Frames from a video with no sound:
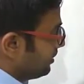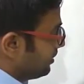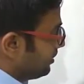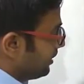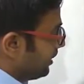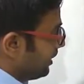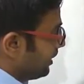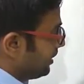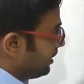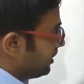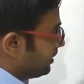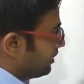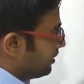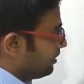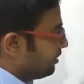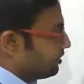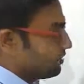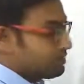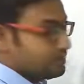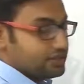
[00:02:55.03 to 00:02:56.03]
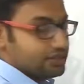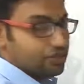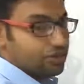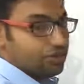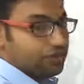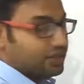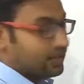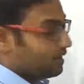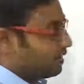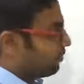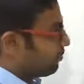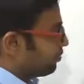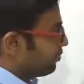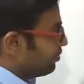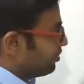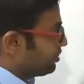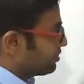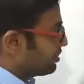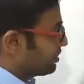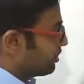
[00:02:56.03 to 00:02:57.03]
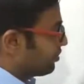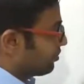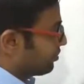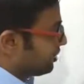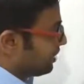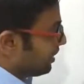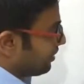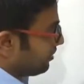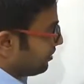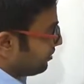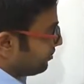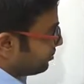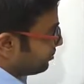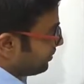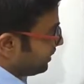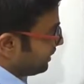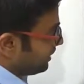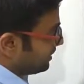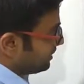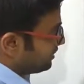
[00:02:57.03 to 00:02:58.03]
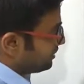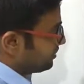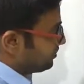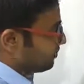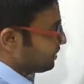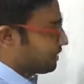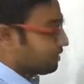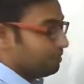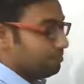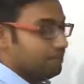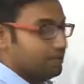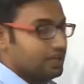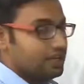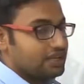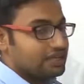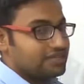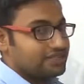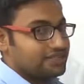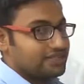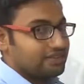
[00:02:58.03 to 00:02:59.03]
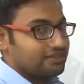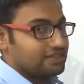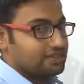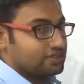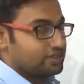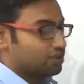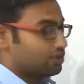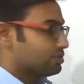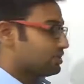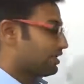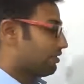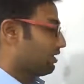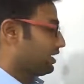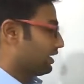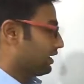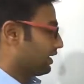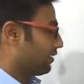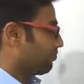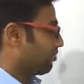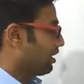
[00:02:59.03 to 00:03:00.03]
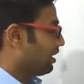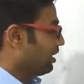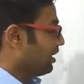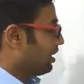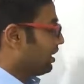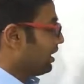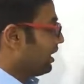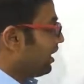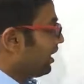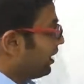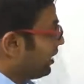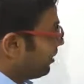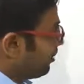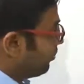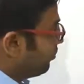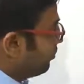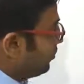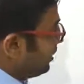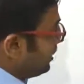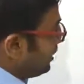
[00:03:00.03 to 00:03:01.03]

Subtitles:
add here 0. We can put 0. That's why it is become 7070. Now